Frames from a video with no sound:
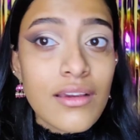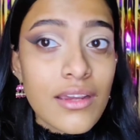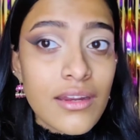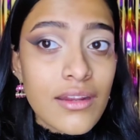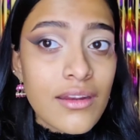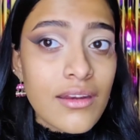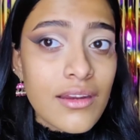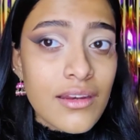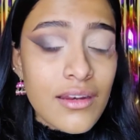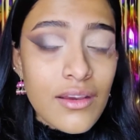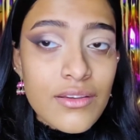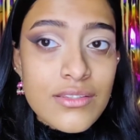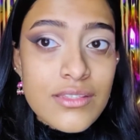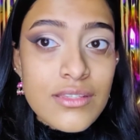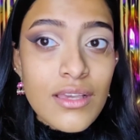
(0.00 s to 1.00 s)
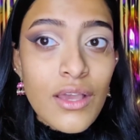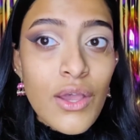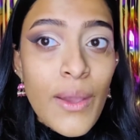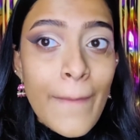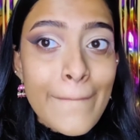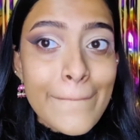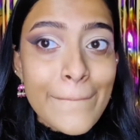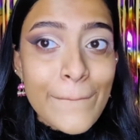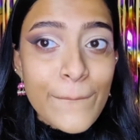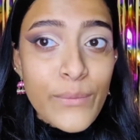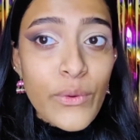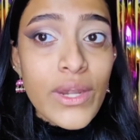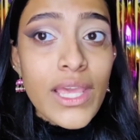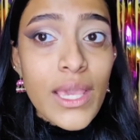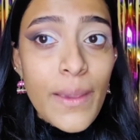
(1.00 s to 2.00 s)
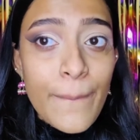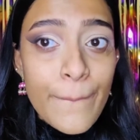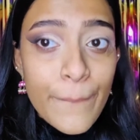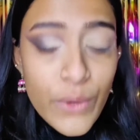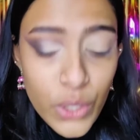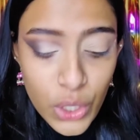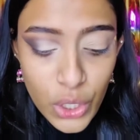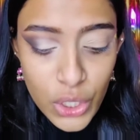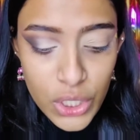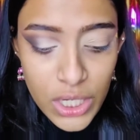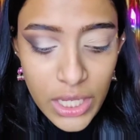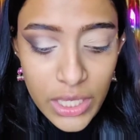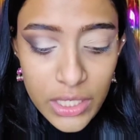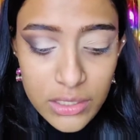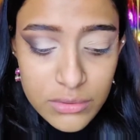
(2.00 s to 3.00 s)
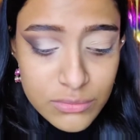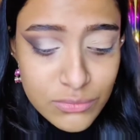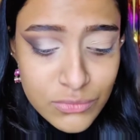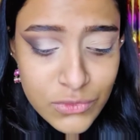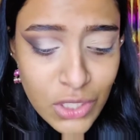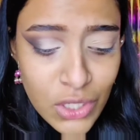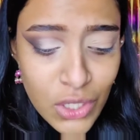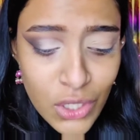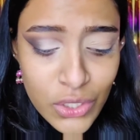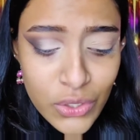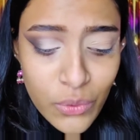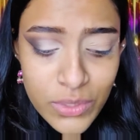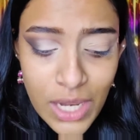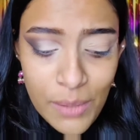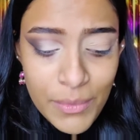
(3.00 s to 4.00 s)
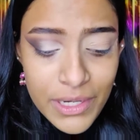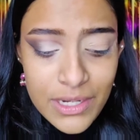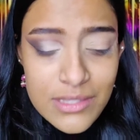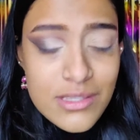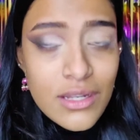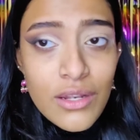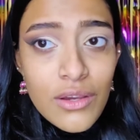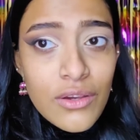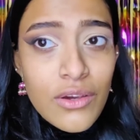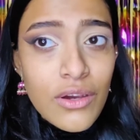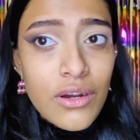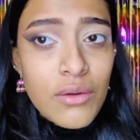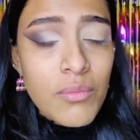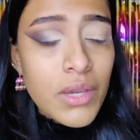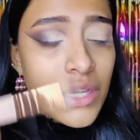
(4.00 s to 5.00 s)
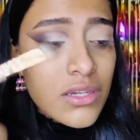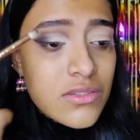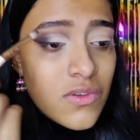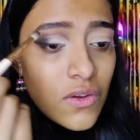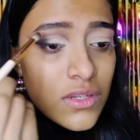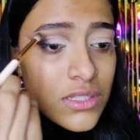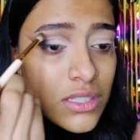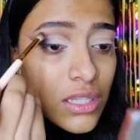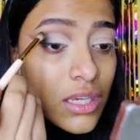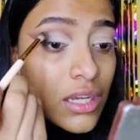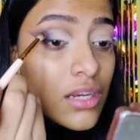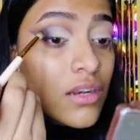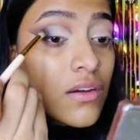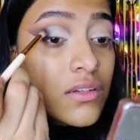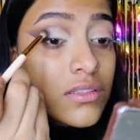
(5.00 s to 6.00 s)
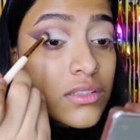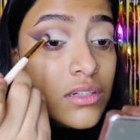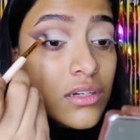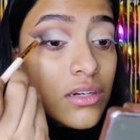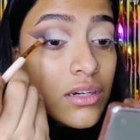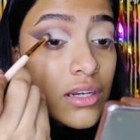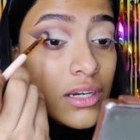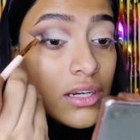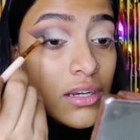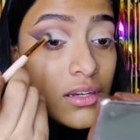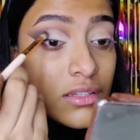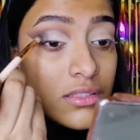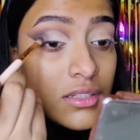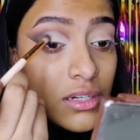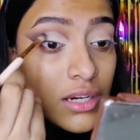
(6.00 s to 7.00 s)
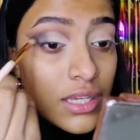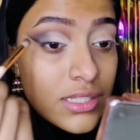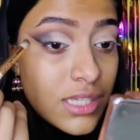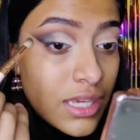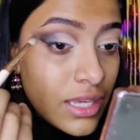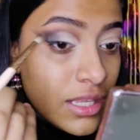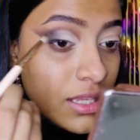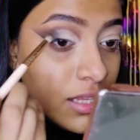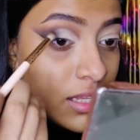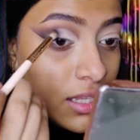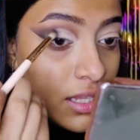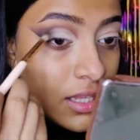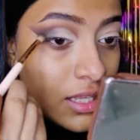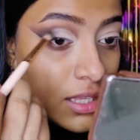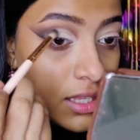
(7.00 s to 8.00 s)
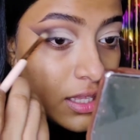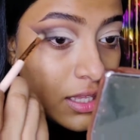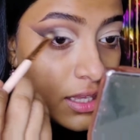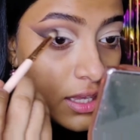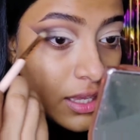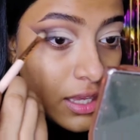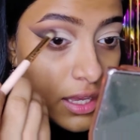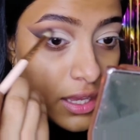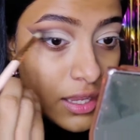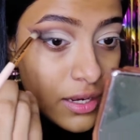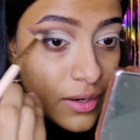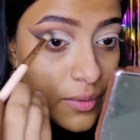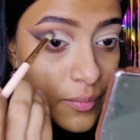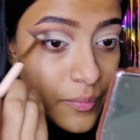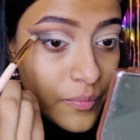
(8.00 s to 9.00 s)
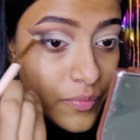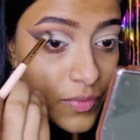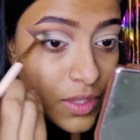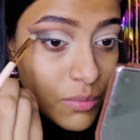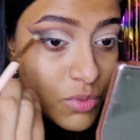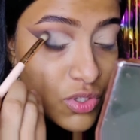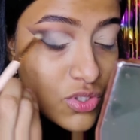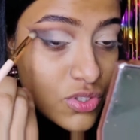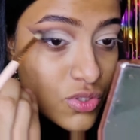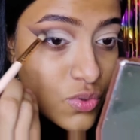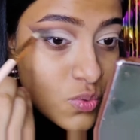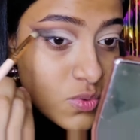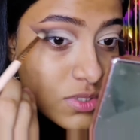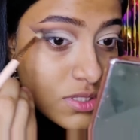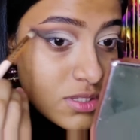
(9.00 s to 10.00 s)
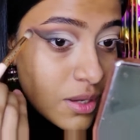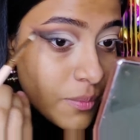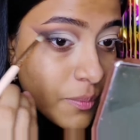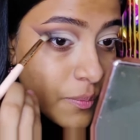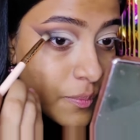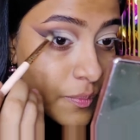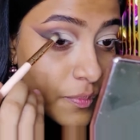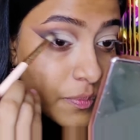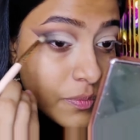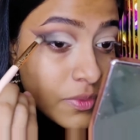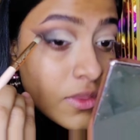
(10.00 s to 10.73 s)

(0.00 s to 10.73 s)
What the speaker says: look at it, it looks pretty good. Like, don't tell me it doesn't look good, because honestly it looks good. It looks good as hell. And let me just do some